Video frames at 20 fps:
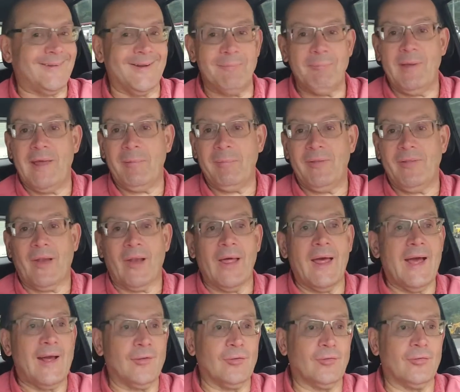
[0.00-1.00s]
to maybe the
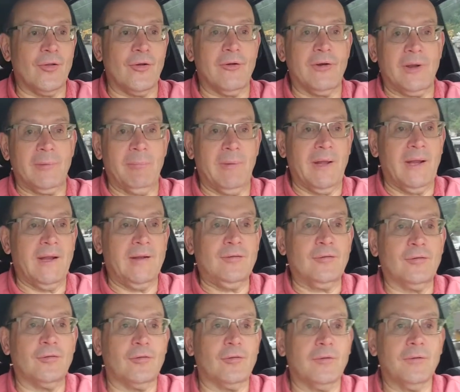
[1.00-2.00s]
last 30
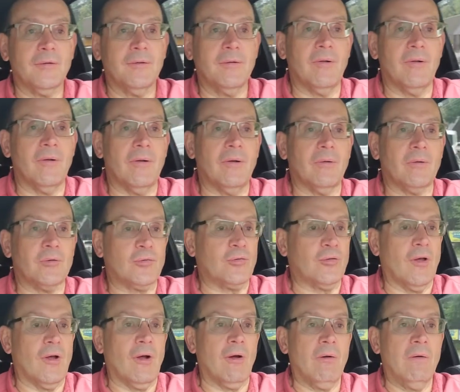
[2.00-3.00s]
minutes or
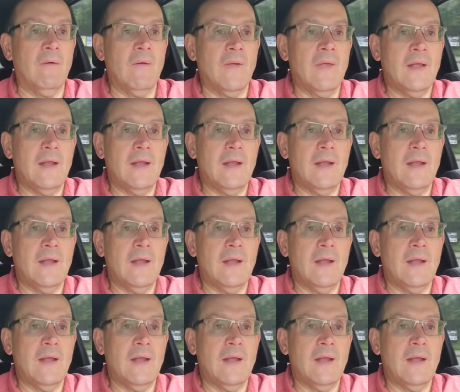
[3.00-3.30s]
so,